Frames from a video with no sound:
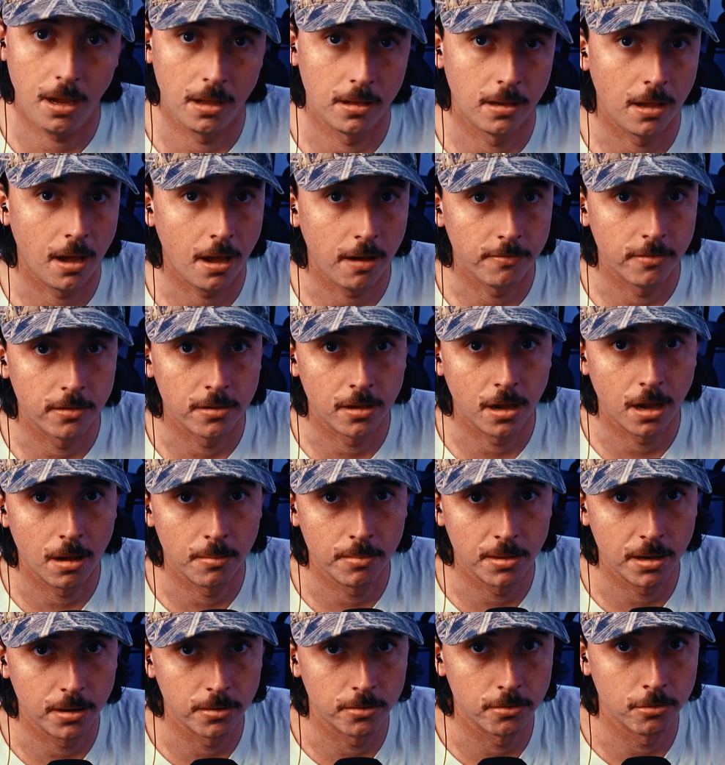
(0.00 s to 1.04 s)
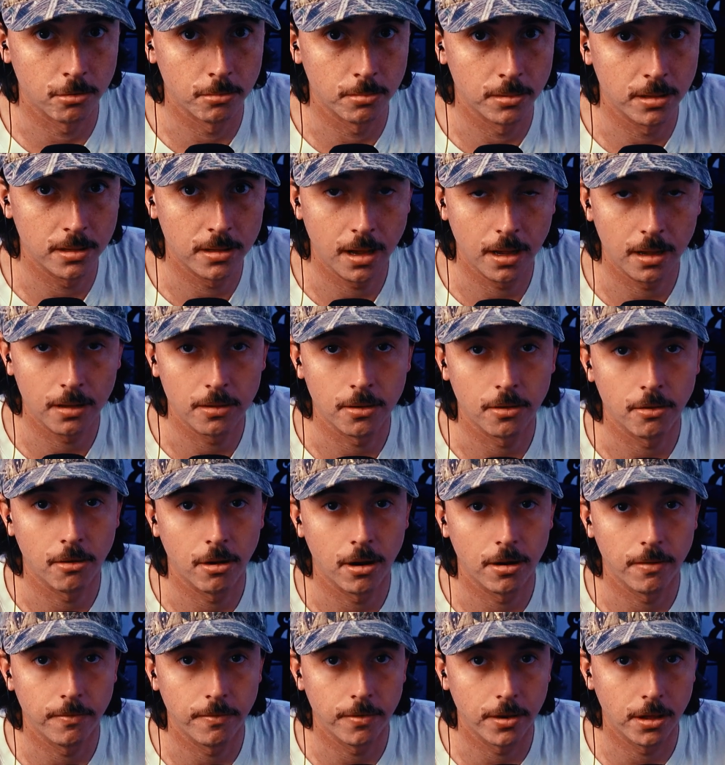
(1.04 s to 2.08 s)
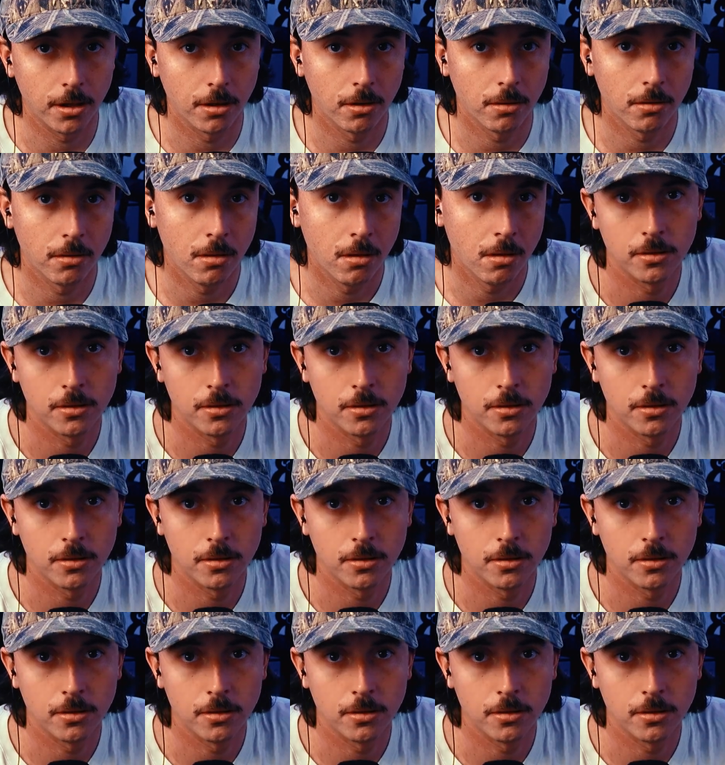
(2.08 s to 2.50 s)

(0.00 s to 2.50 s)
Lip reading: and half the time that I would normally take to grade a video.